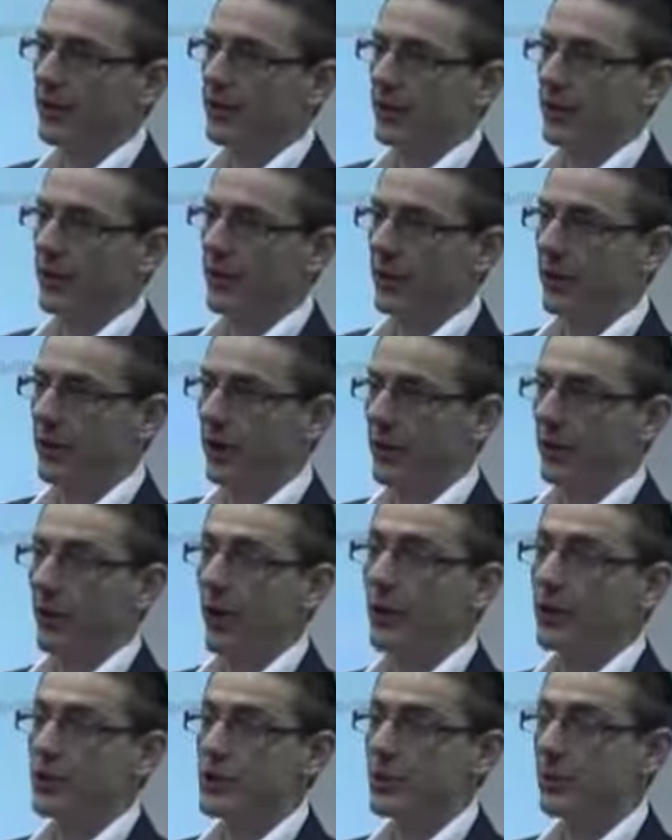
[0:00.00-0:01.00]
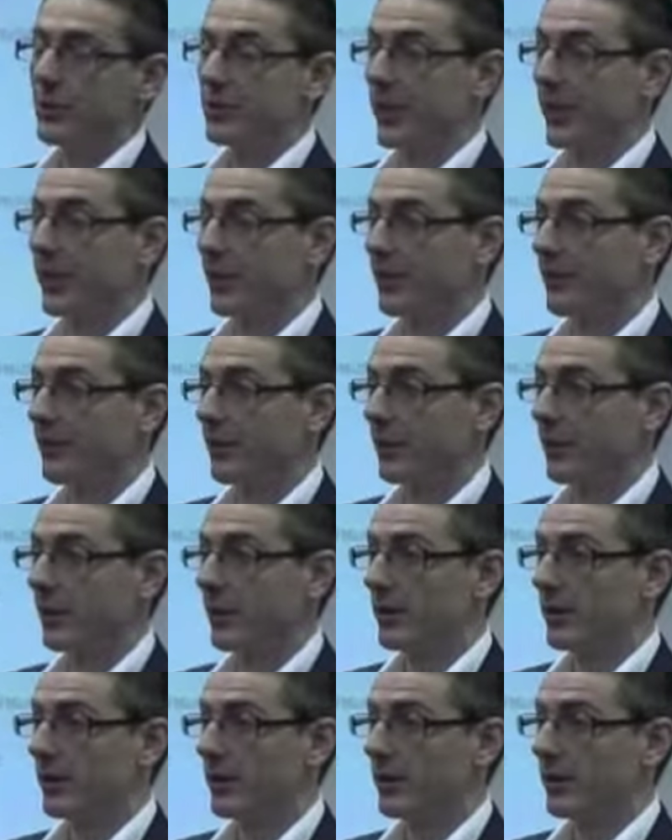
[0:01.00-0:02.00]
a coach you were taking
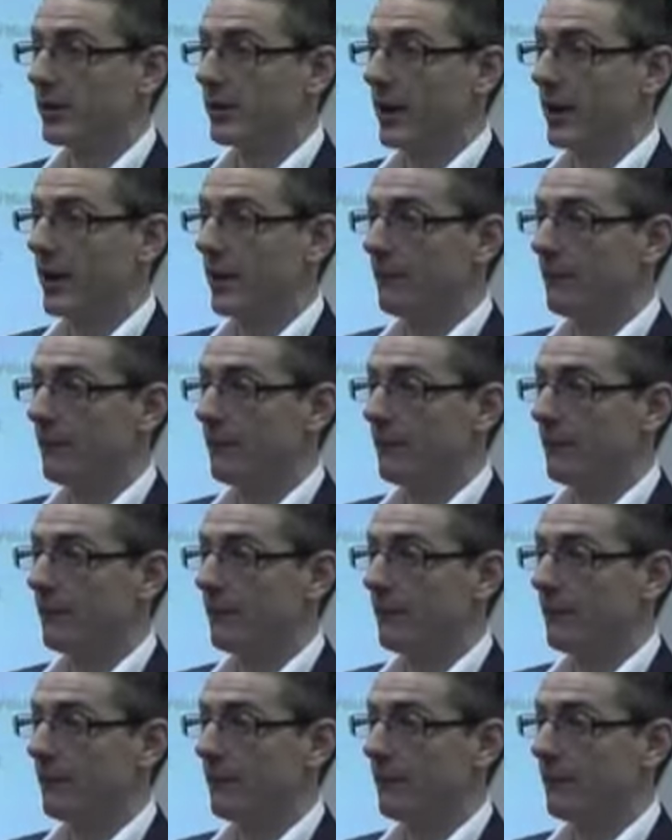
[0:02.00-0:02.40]
someone's,